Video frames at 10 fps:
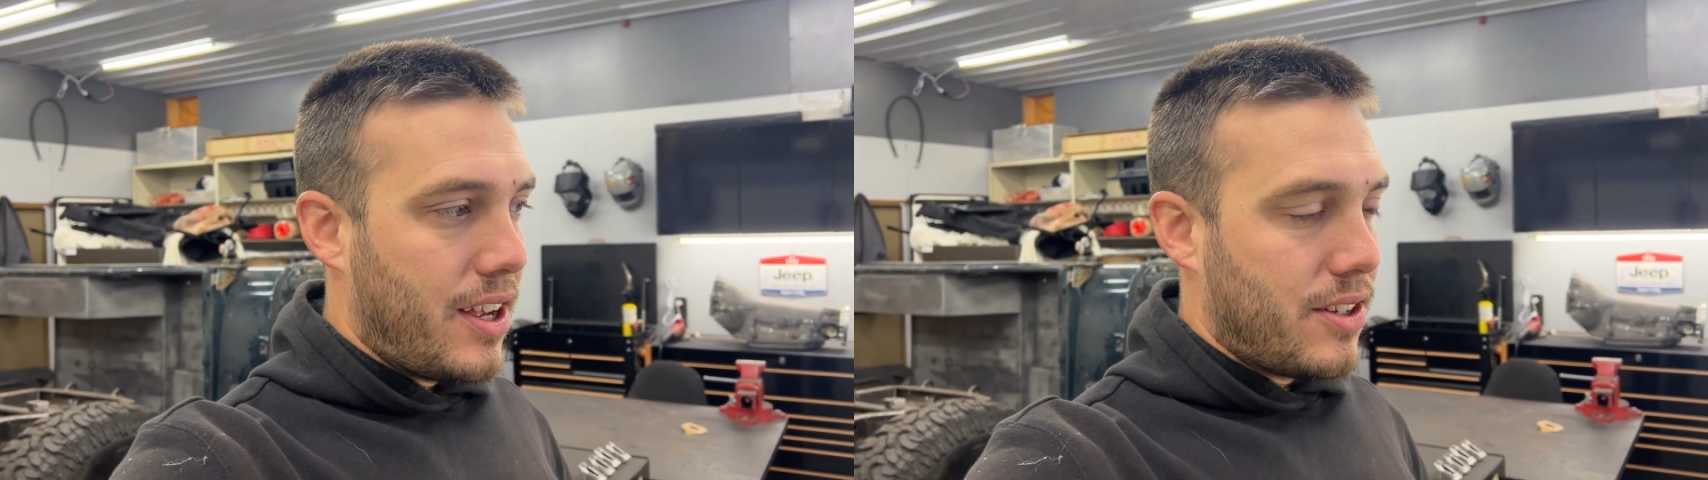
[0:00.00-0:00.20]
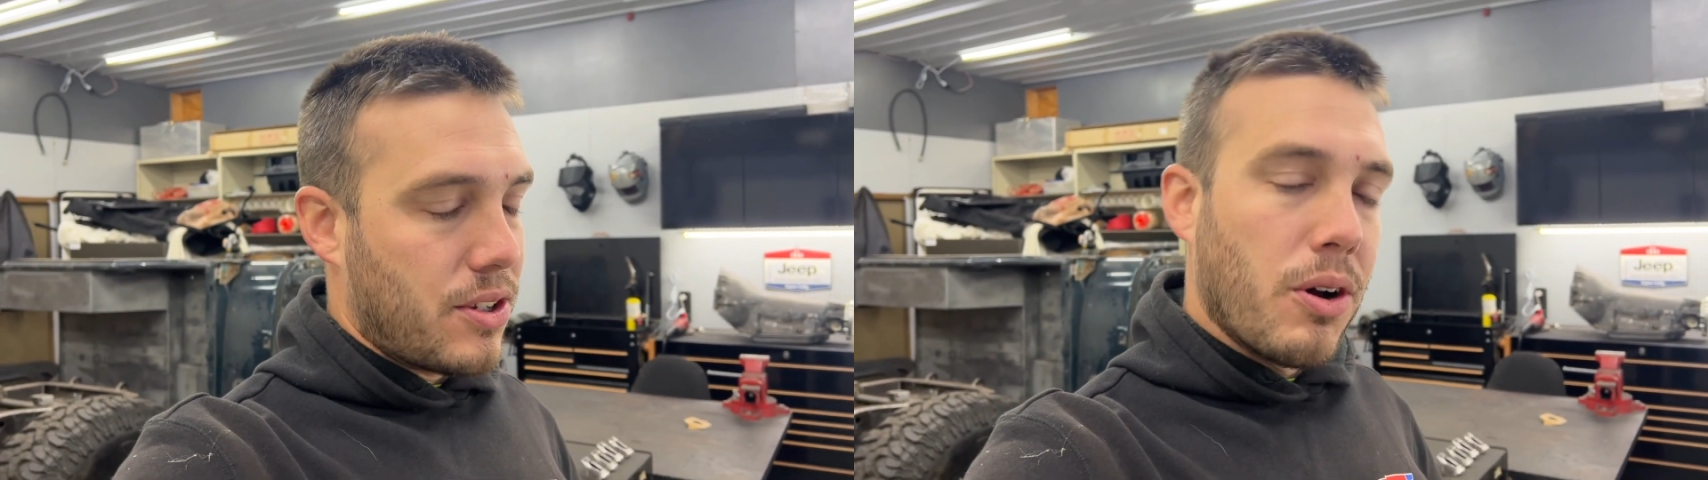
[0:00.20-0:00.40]

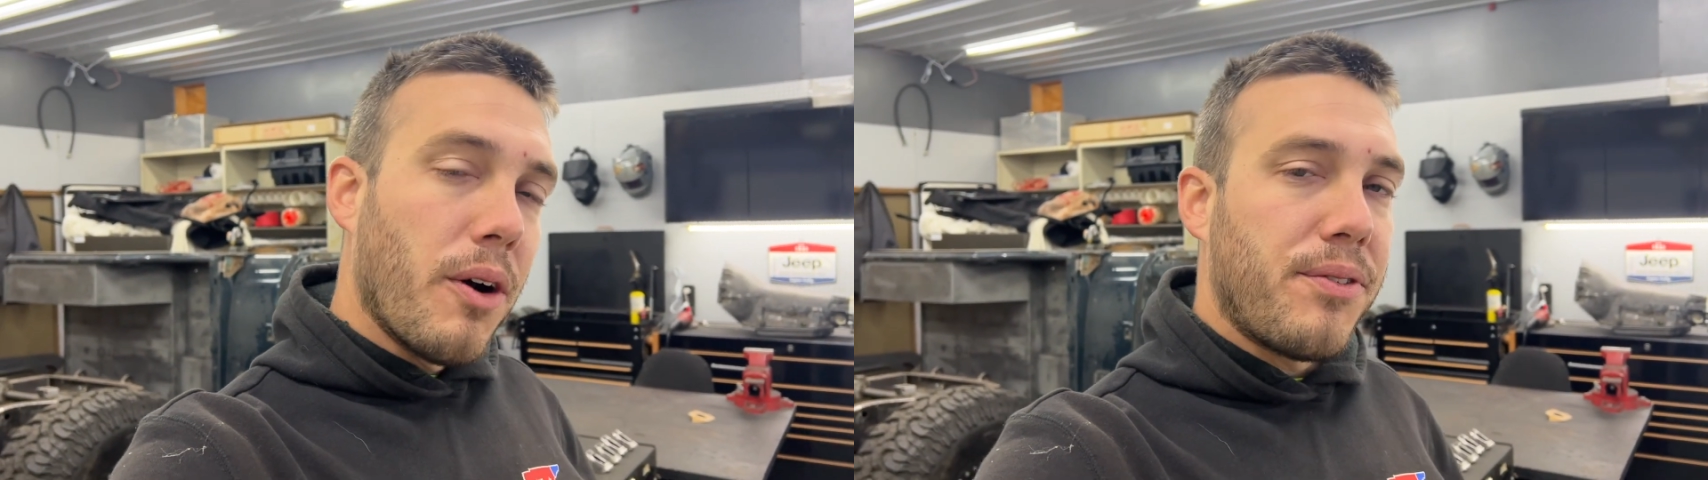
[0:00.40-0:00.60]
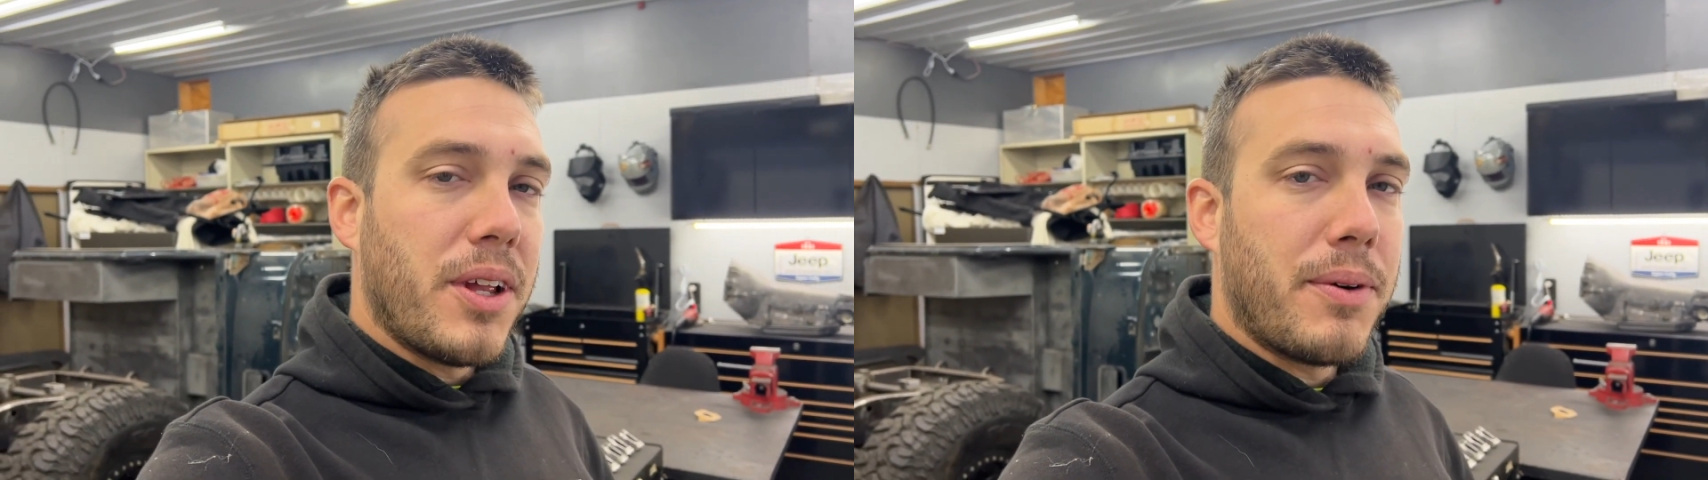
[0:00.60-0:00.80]
So
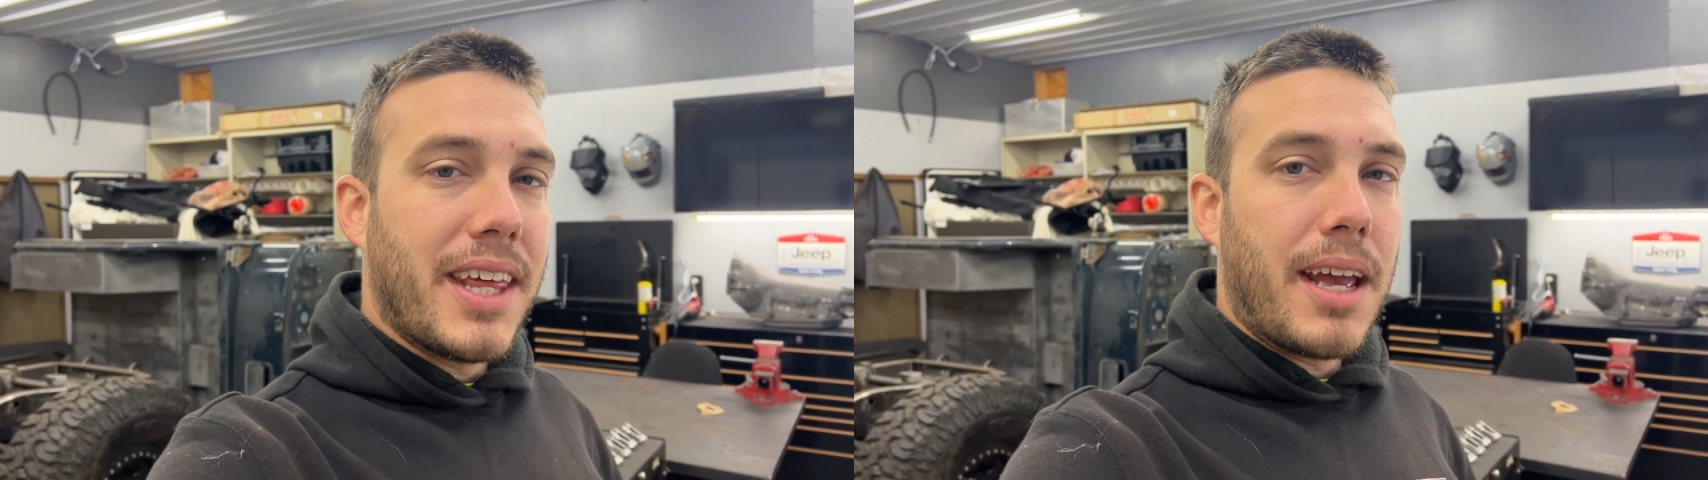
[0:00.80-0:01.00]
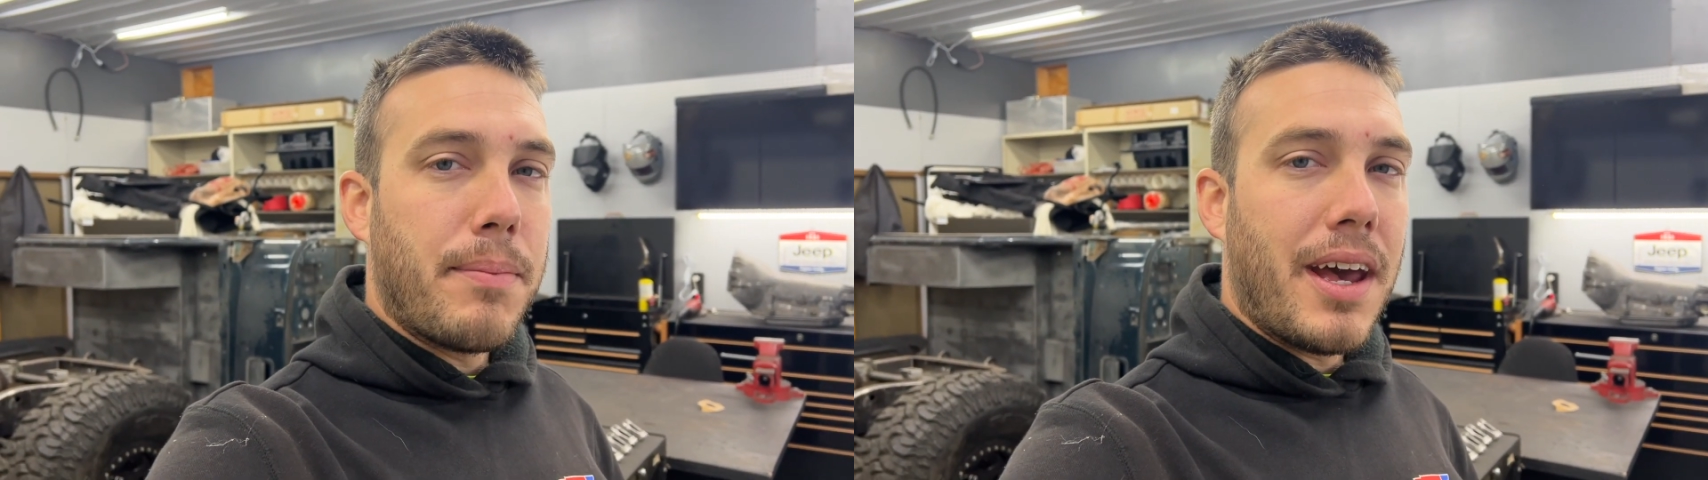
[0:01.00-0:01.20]
hopefully when
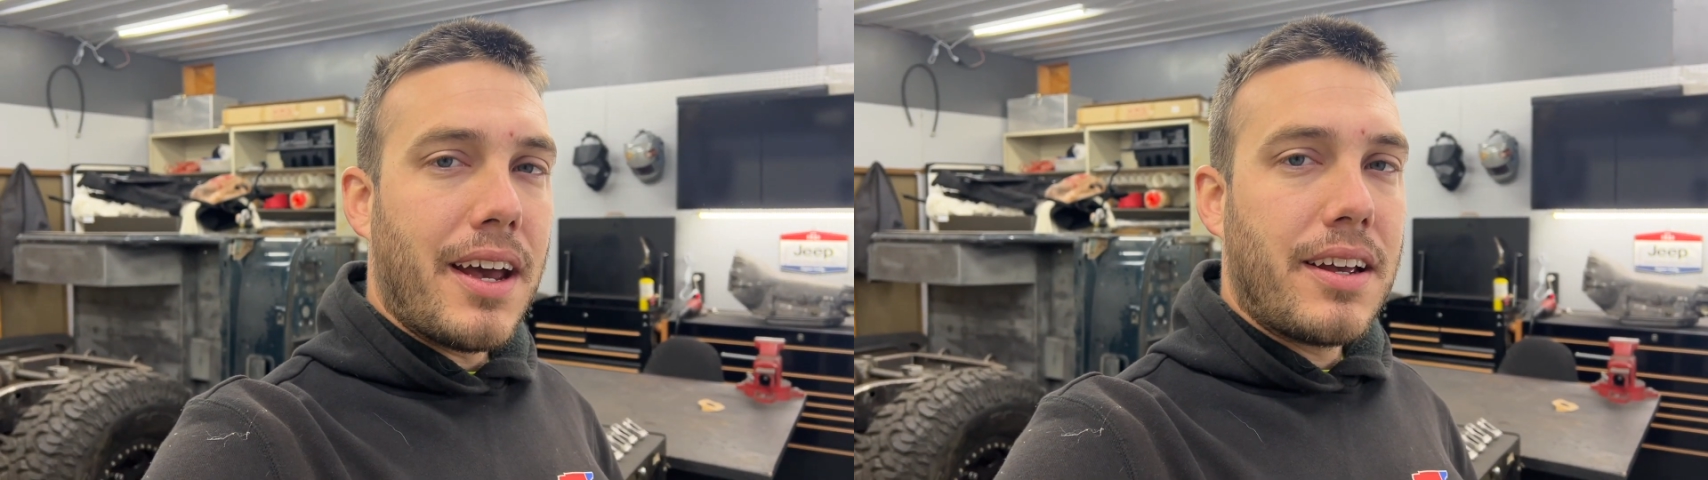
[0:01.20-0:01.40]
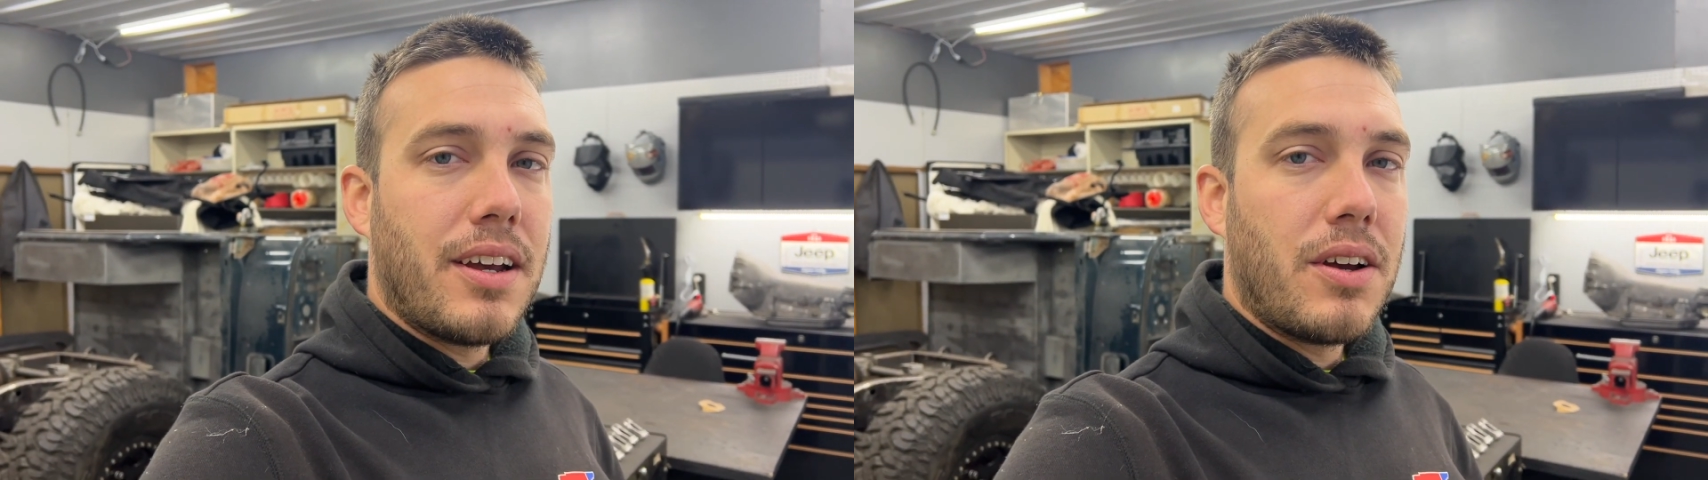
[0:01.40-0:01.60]
they get
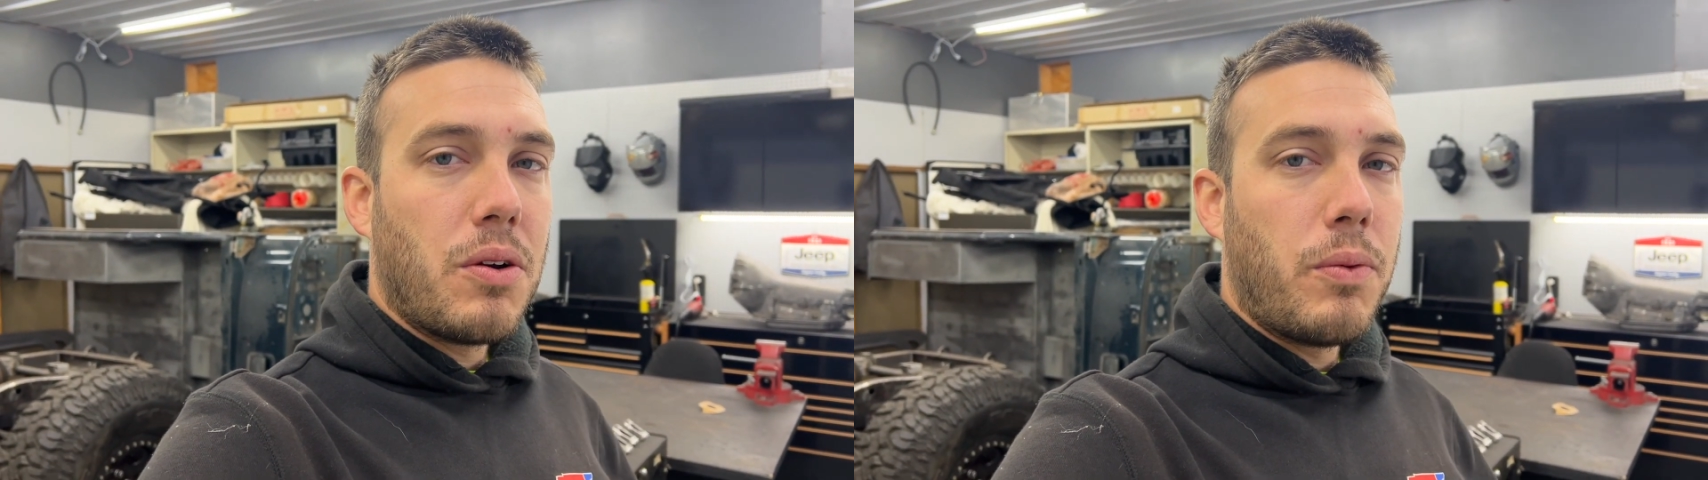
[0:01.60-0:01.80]
back,